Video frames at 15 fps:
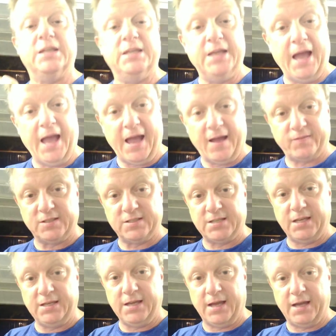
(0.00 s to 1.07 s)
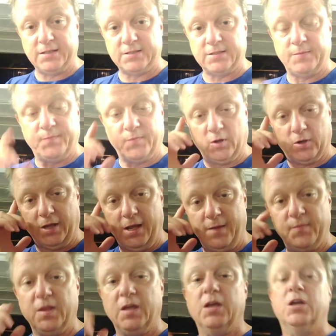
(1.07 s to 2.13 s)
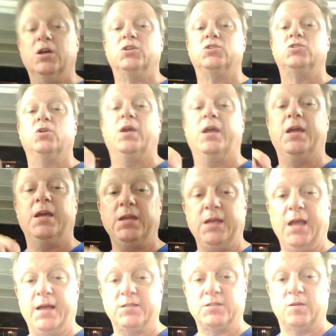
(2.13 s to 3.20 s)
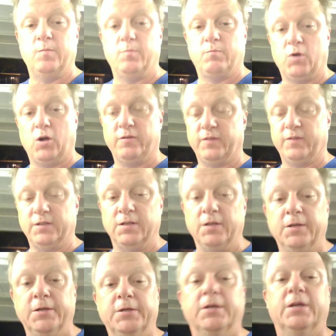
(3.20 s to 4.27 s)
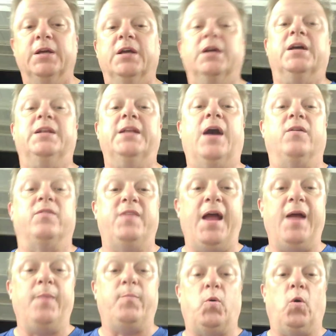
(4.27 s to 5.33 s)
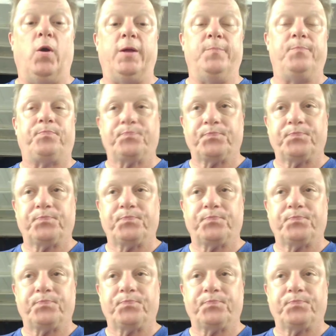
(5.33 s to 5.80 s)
You have to say yes. Okay? So you hit yes. Perfect. Now at that point,